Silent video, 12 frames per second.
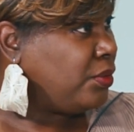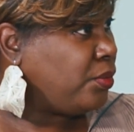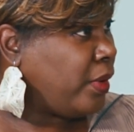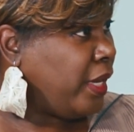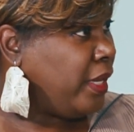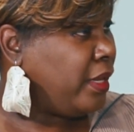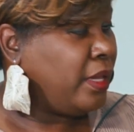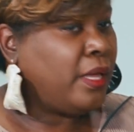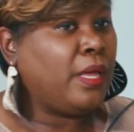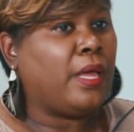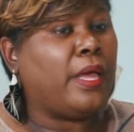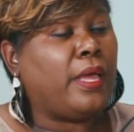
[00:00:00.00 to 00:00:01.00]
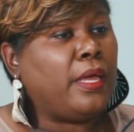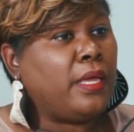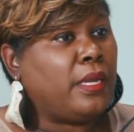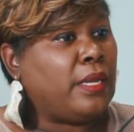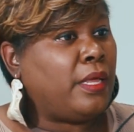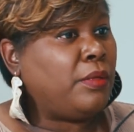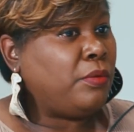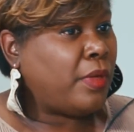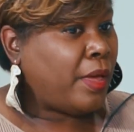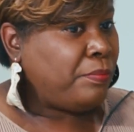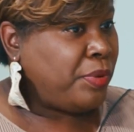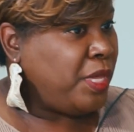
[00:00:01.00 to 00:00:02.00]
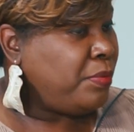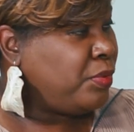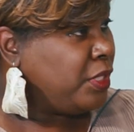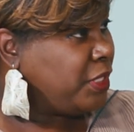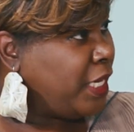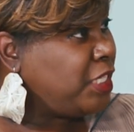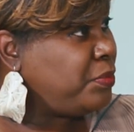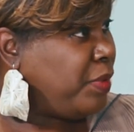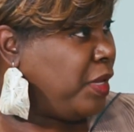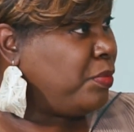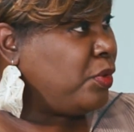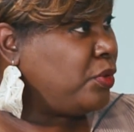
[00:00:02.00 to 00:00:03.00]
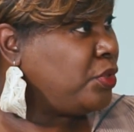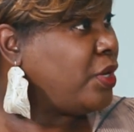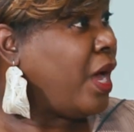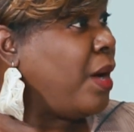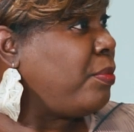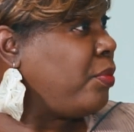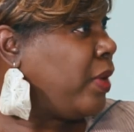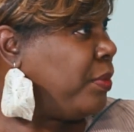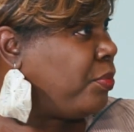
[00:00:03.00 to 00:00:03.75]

right? And it takes people to operate